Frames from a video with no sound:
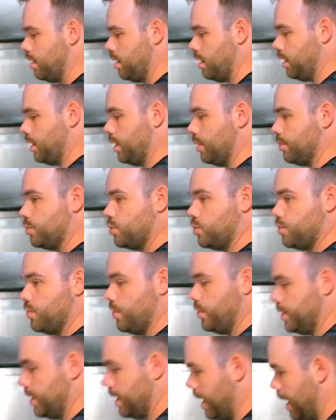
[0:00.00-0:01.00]
goes
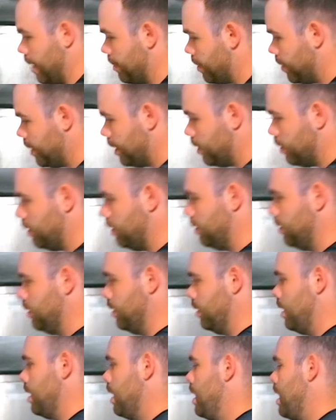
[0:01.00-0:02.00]
through the hammer mill,
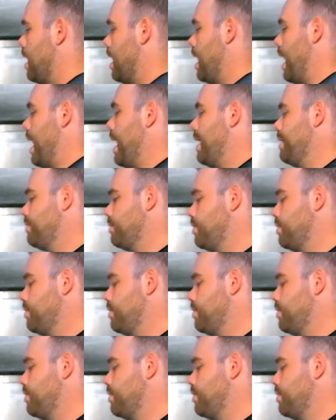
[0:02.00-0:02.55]
and